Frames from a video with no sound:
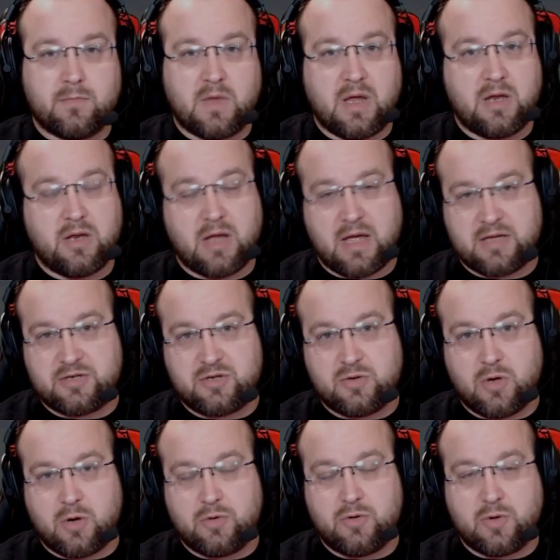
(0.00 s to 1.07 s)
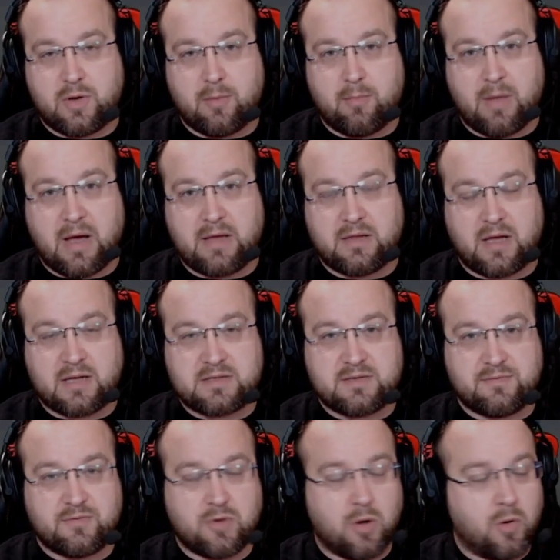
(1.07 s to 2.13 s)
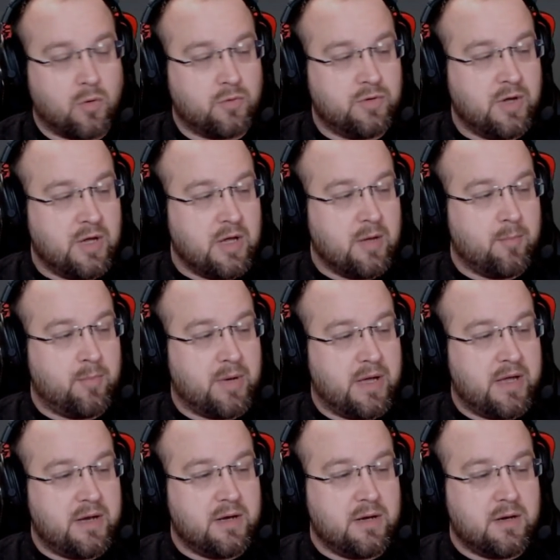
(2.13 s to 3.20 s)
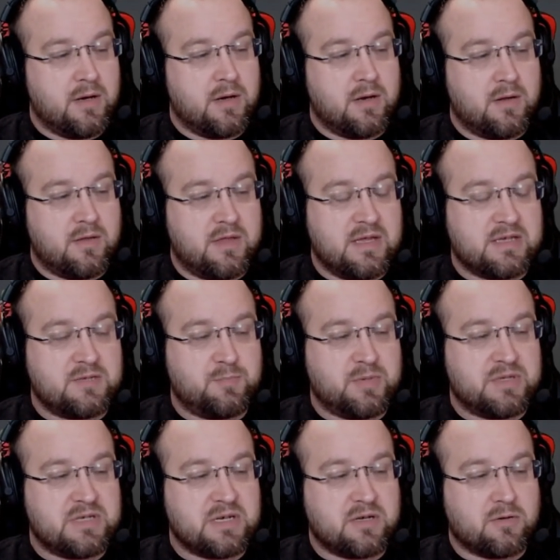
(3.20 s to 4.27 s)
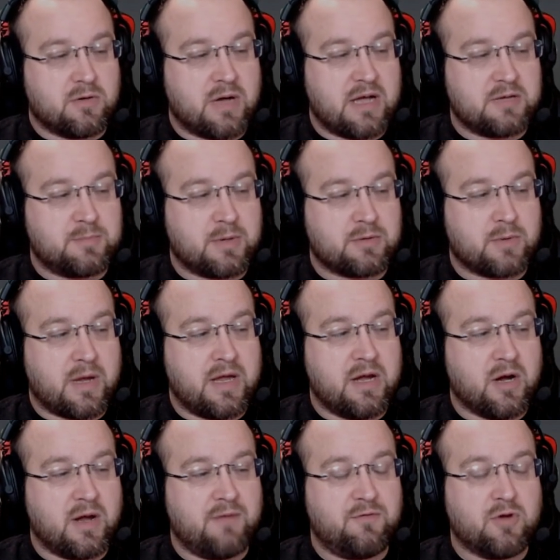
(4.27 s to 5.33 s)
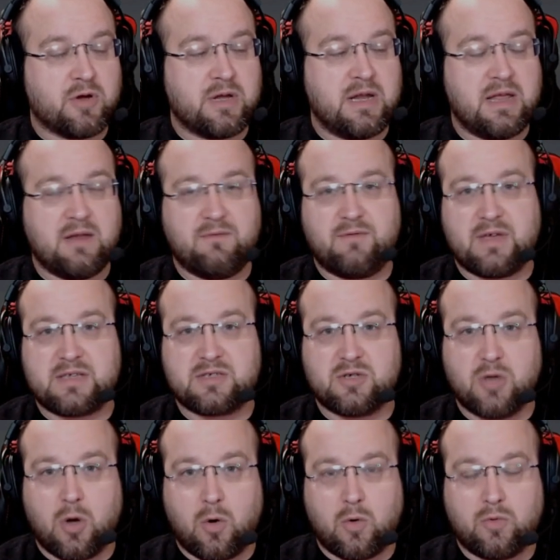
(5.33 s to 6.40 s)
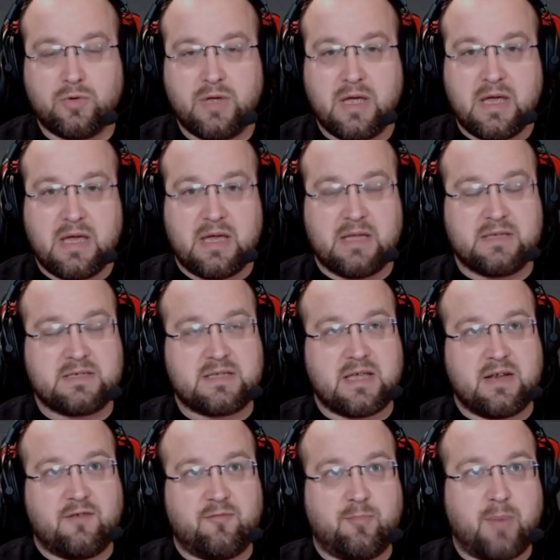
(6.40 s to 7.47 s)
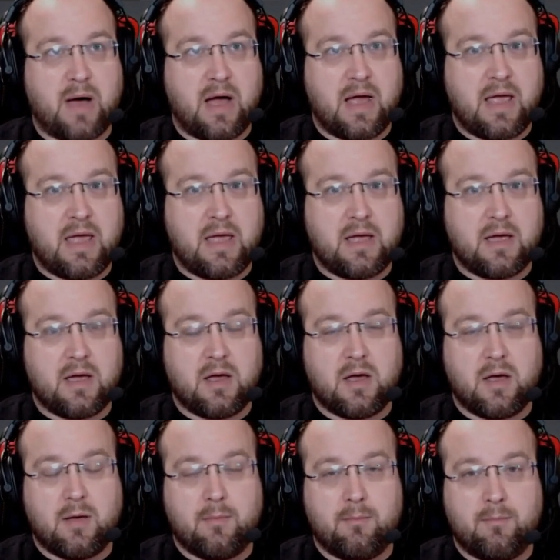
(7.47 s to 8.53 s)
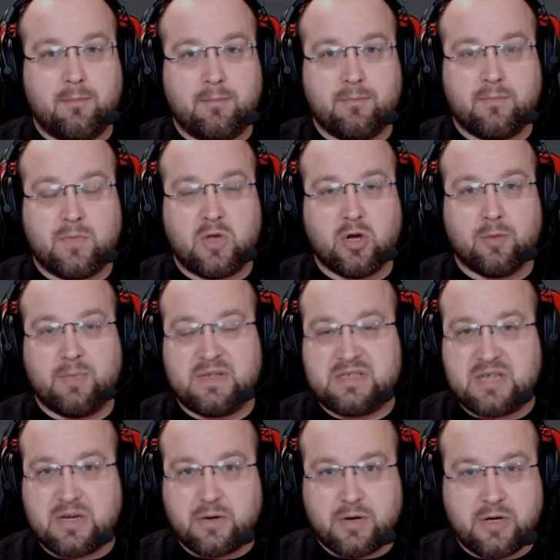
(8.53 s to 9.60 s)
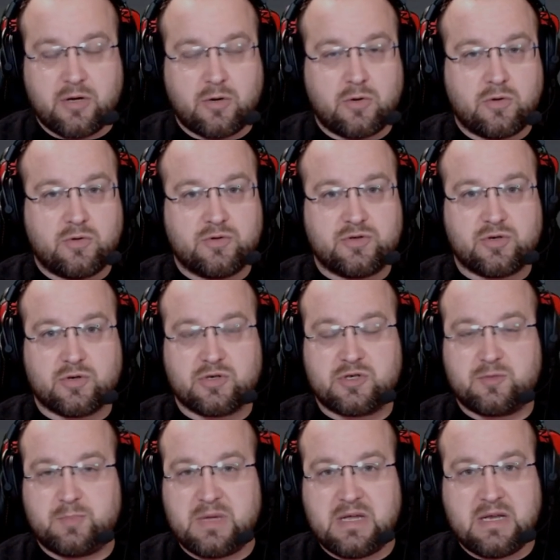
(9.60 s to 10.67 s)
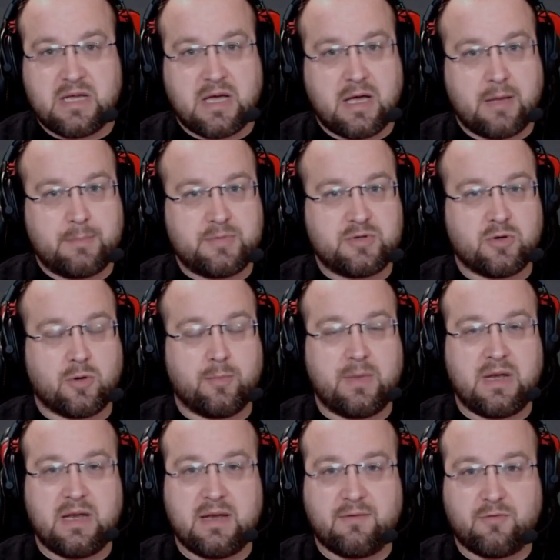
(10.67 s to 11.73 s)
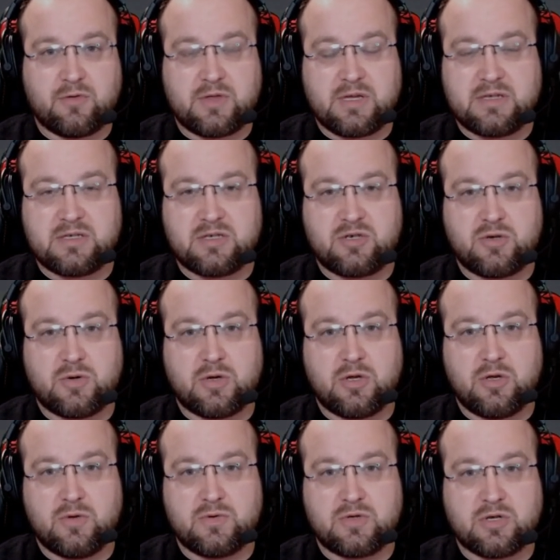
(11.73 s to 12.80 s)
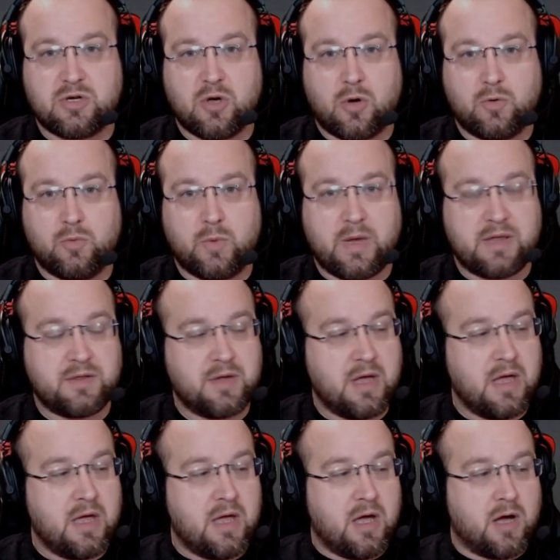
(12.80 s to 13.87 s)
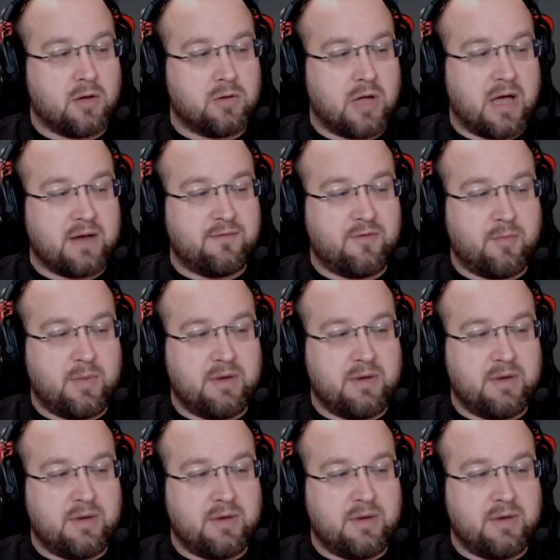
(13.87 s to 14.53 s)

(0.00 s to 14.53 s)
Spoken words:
And as you know, you can buy lots of gold, but this particular aspect right here, if you're going to invest gold, instead of buying your materials or speed ups or many different things that you can use the gold with, a lot of them